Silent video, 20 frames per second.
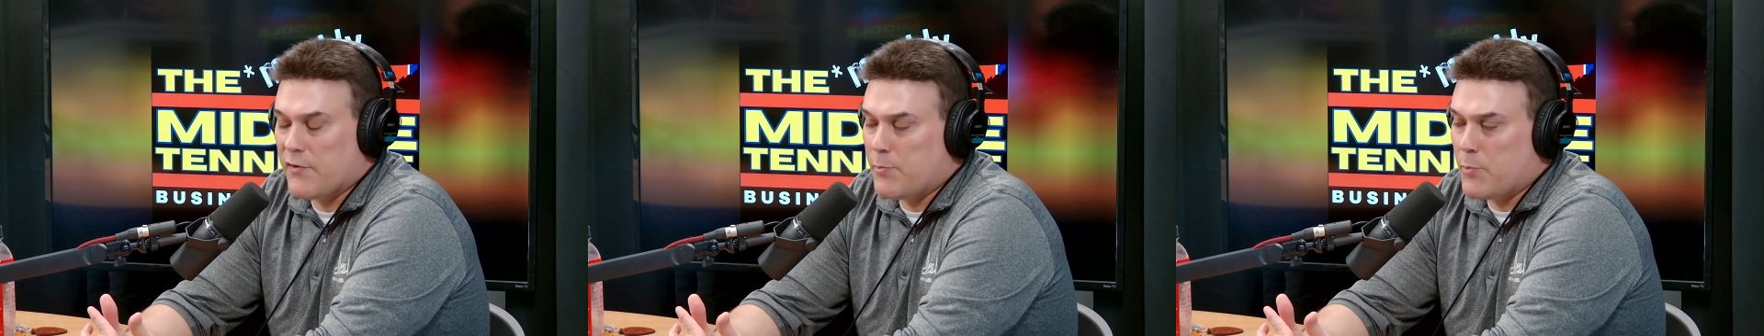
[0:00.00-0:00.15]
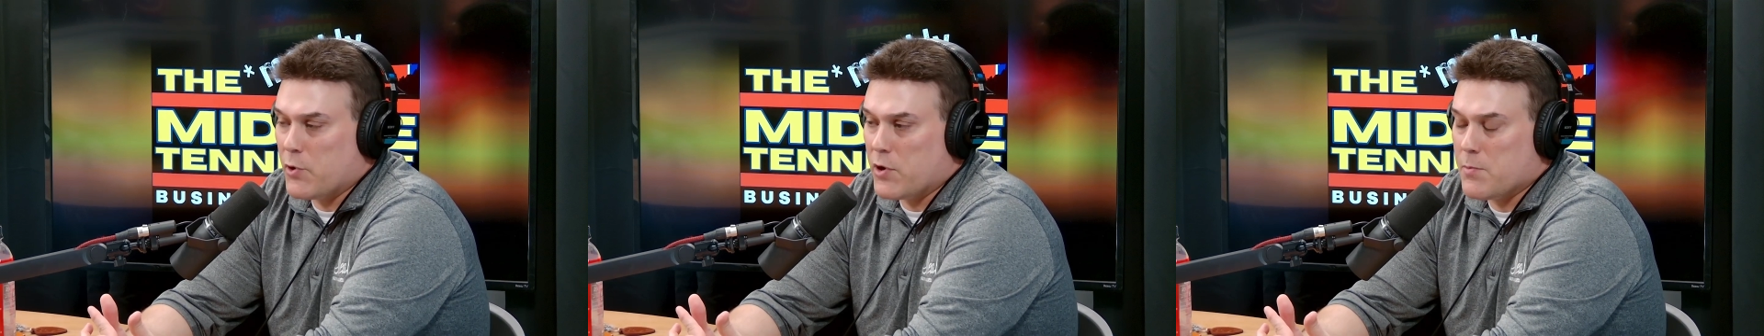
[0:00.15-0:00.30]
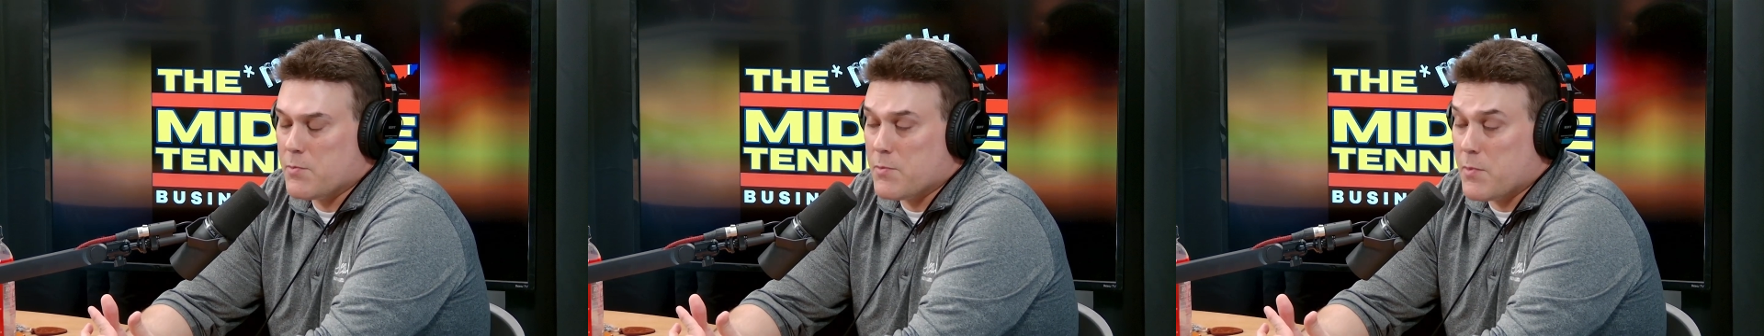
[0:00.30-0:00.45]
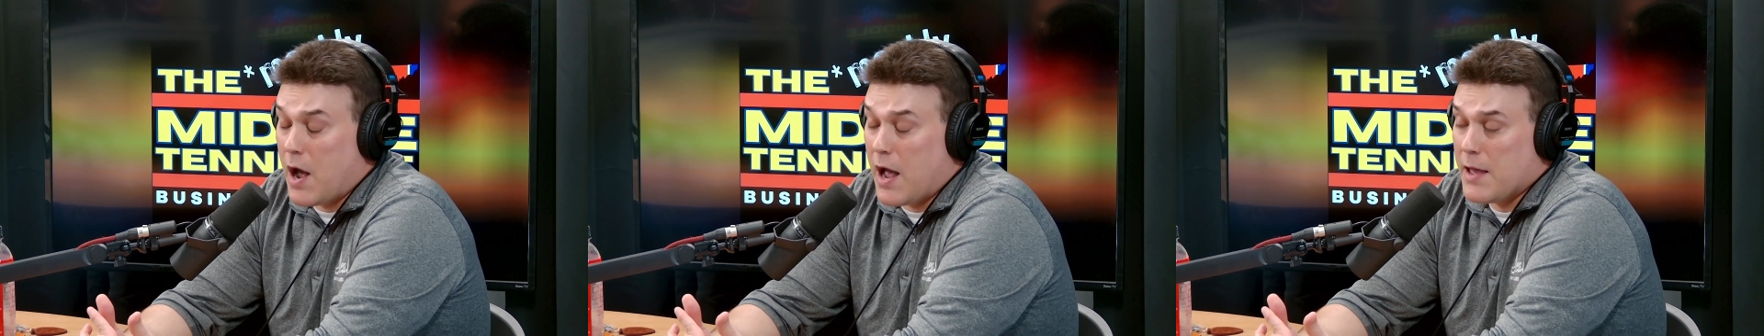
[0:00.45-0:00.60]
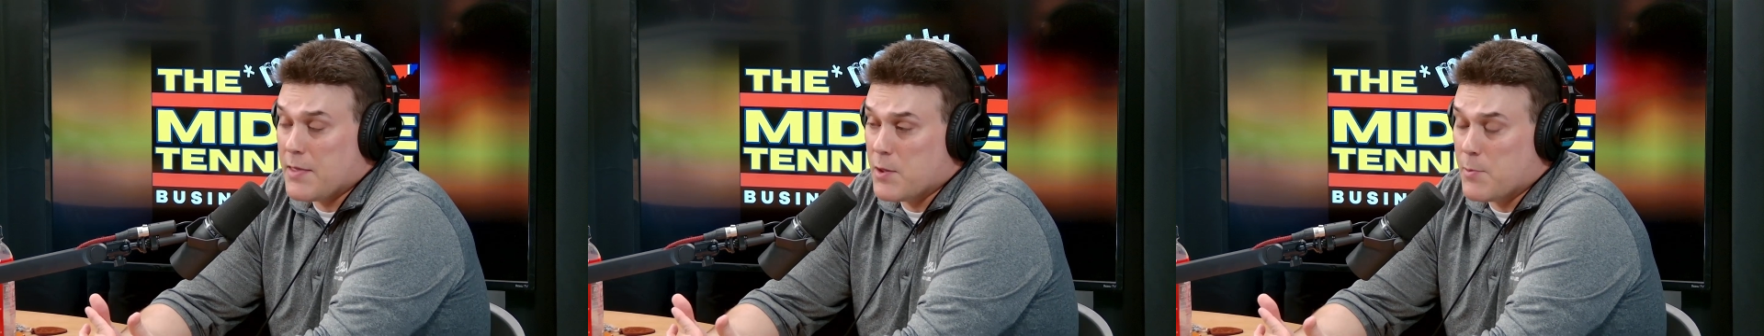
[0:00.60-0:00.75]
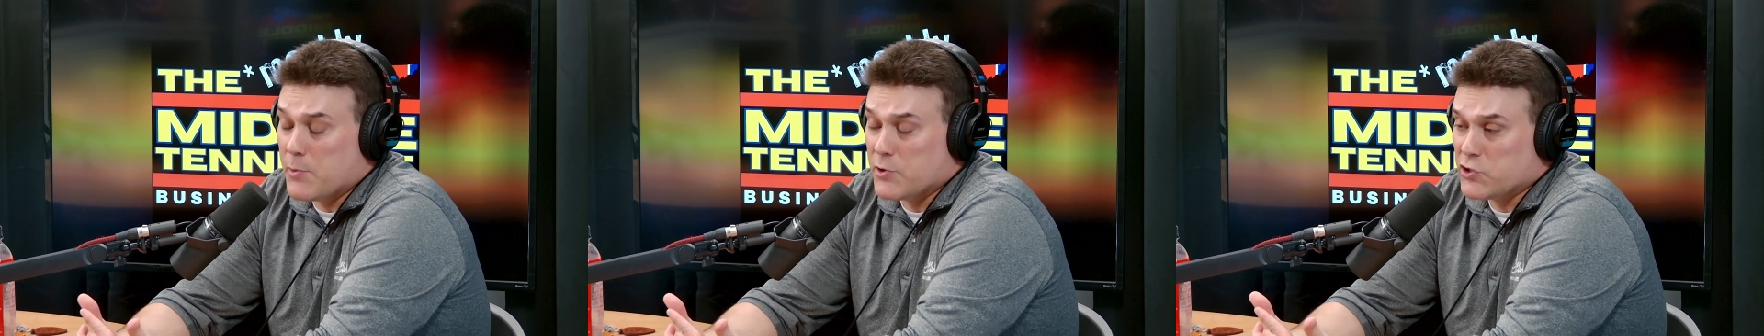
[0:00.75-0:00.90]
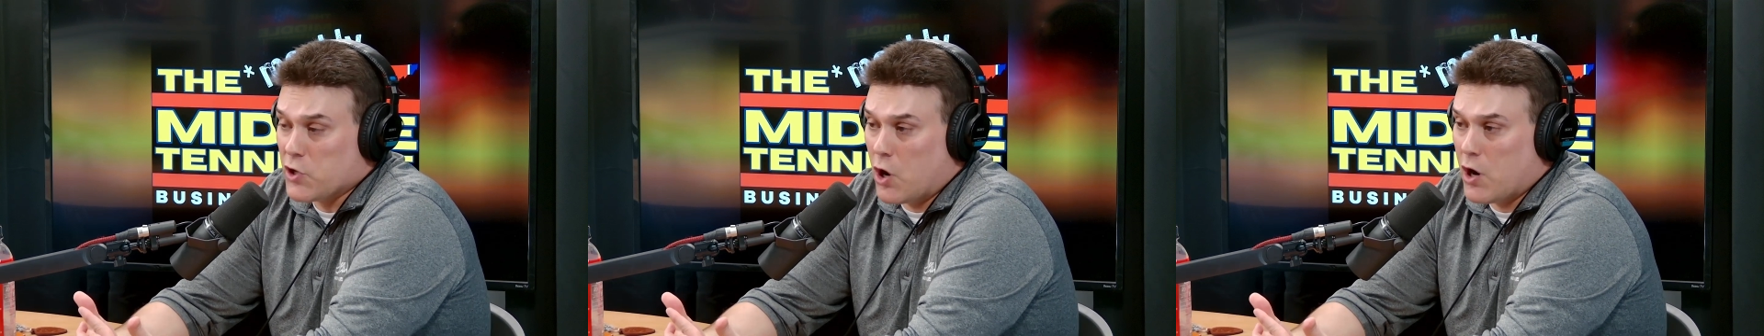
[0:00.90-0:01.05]
but the
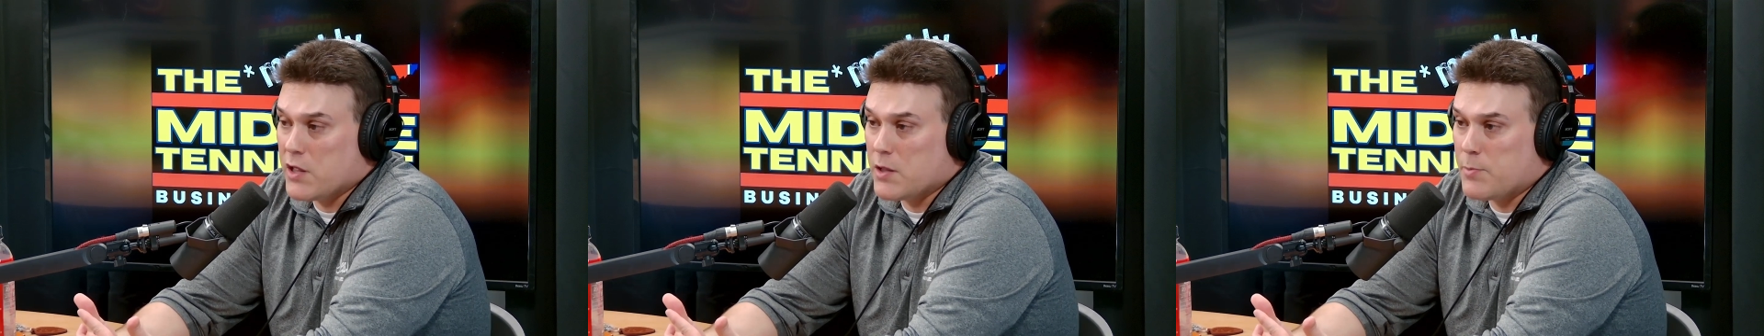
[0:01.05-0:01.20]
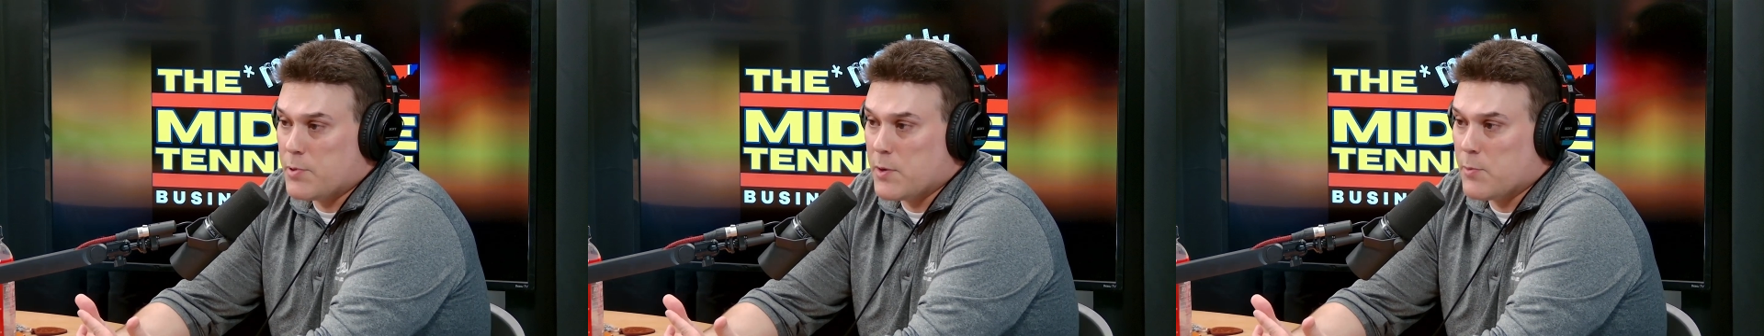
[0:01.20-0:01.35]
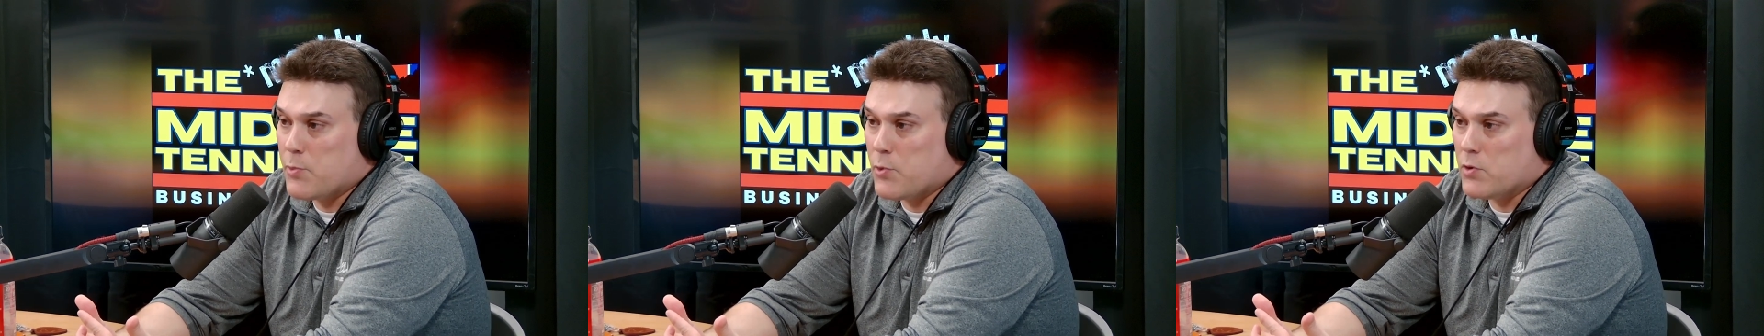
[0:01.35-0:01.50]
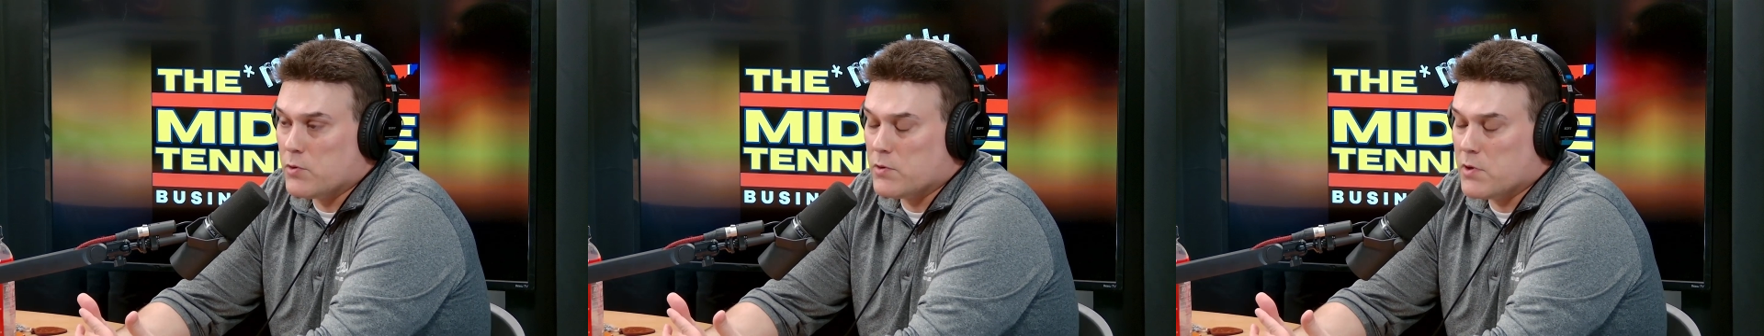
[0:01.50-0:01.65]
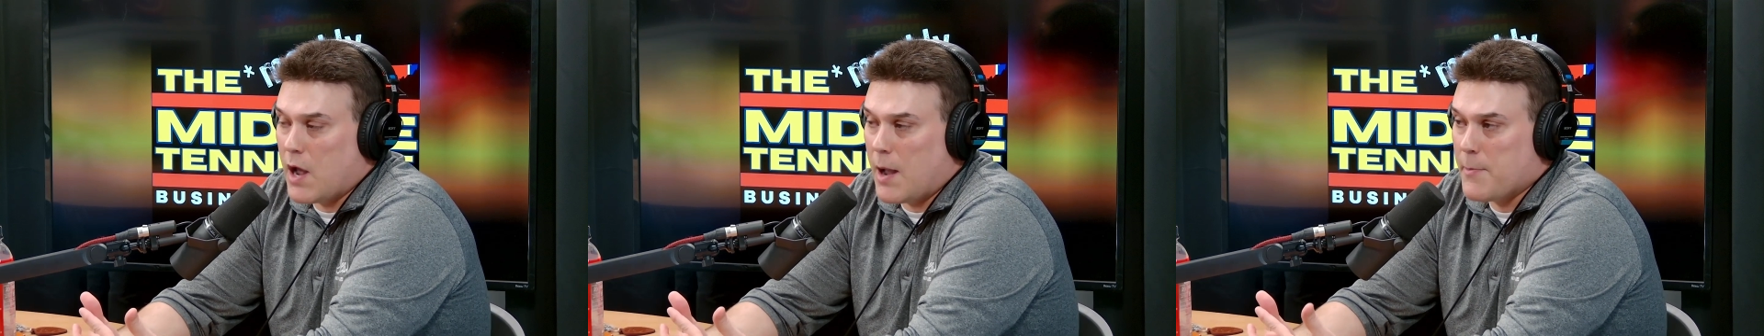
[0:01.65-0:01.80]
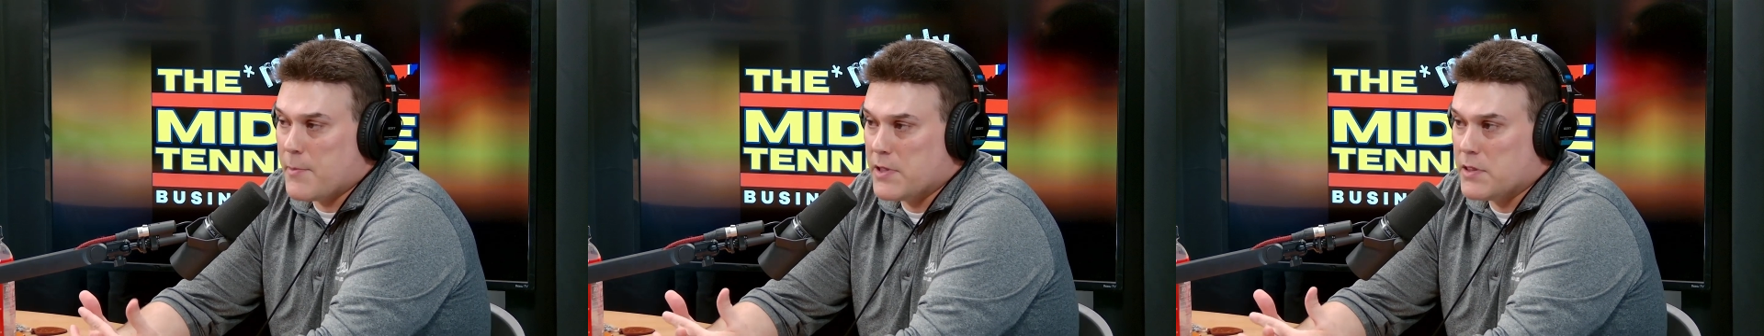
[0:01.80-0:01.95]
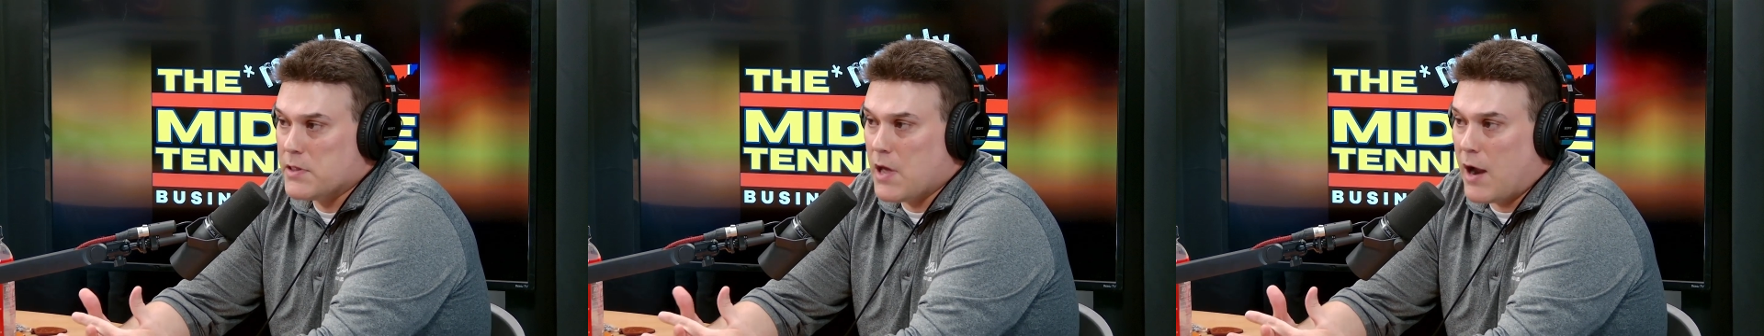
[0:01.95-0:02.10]
majority of the people,
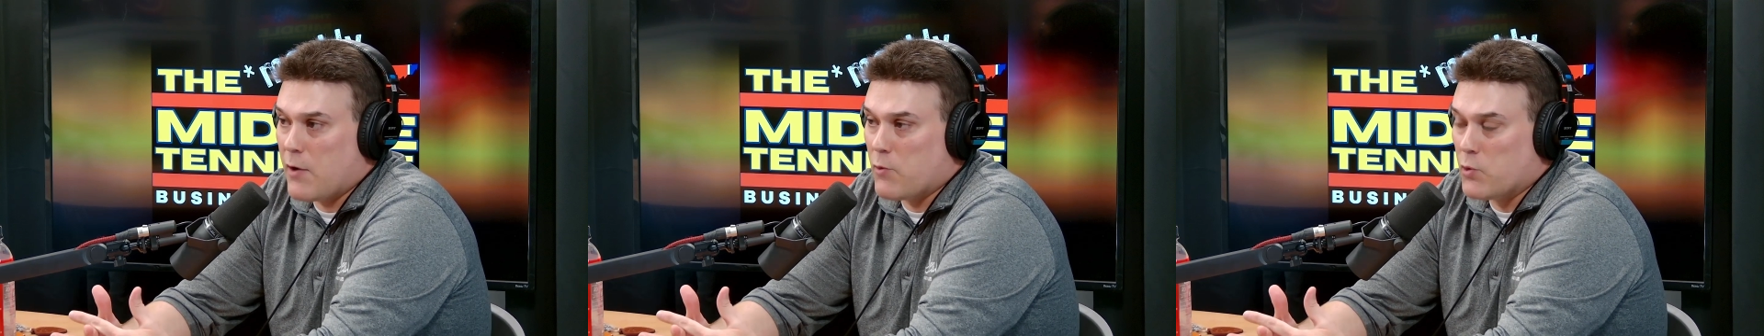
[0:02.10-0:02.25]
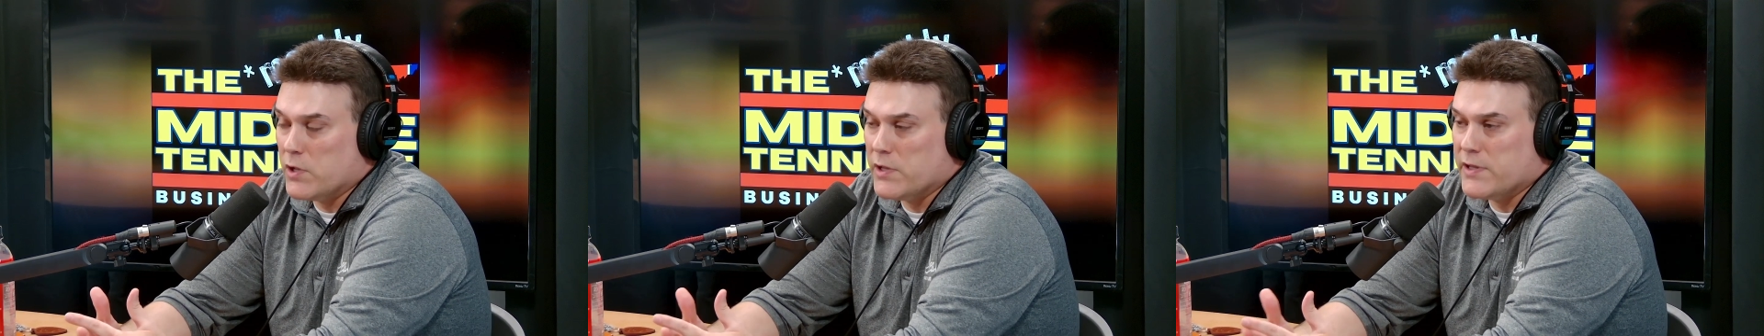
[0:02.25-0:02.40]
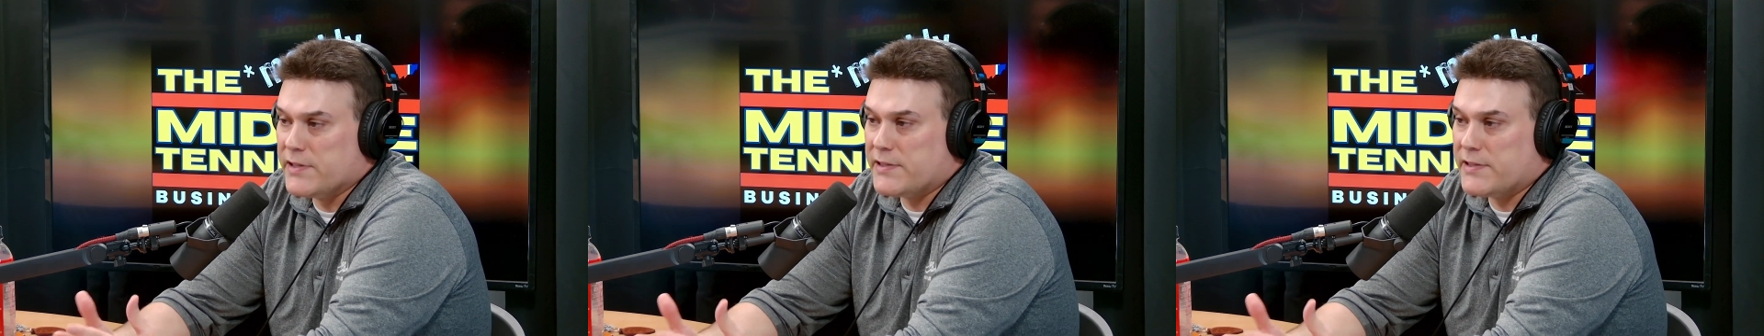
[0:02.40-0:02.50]
I really